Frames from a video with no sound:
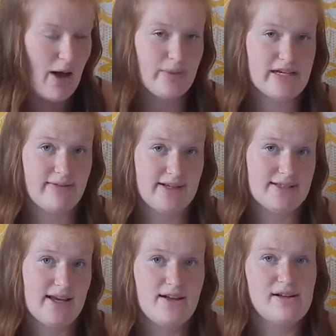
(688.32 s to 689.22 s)
was having a
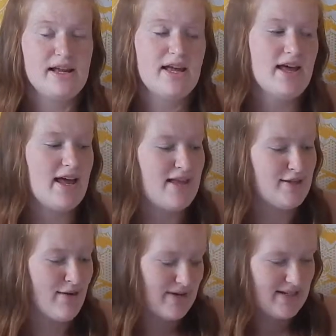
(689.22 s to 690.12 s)
sale, and
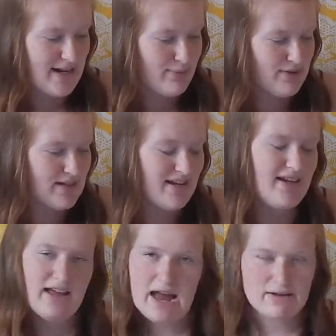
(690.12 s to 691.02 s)
so I went to Staples.
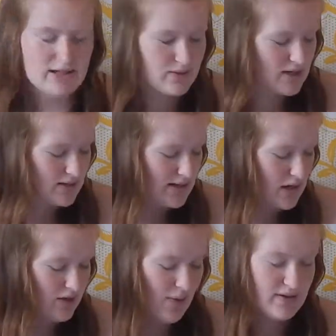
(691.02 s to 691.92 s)
Everything was on
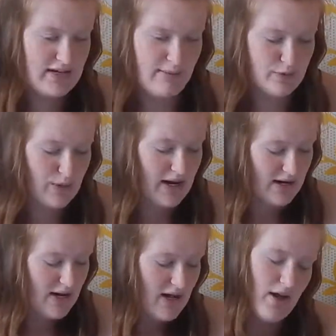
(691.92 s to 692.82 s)
sale. That was Staples brand.
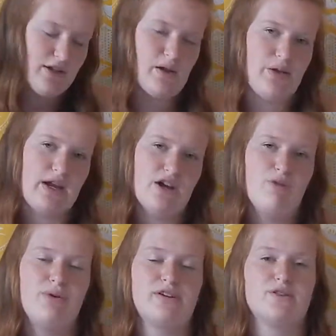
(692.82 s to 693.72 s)
So the
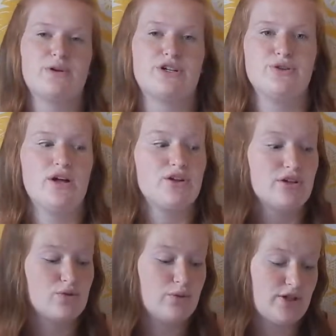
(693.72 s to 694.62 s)
notebooks were
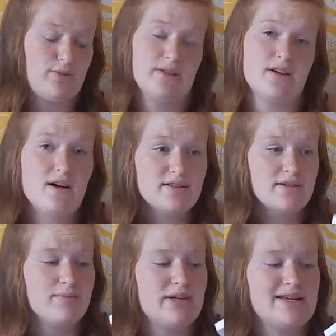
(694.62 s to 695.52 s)
$2, which was
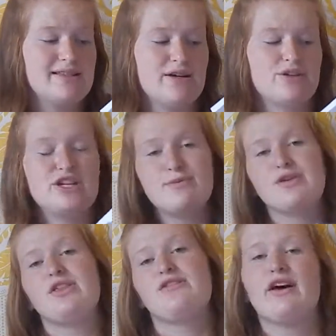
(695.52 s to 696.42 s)
awesome because they were cheaper
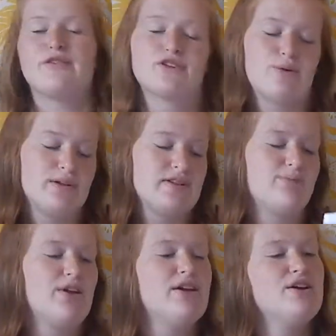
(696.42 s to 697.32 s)
than the 5-star ones.
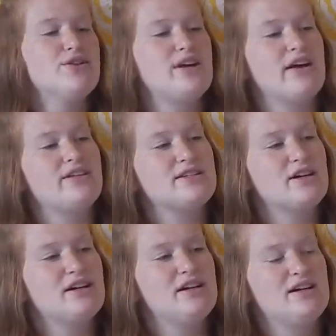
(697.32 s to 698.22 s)
So yeah, these
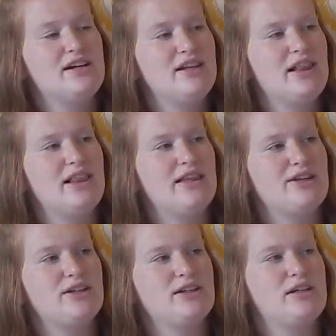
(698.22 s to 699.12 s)
are
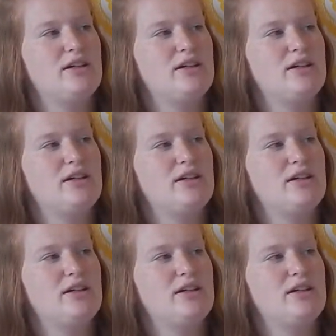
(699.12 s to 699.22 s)
little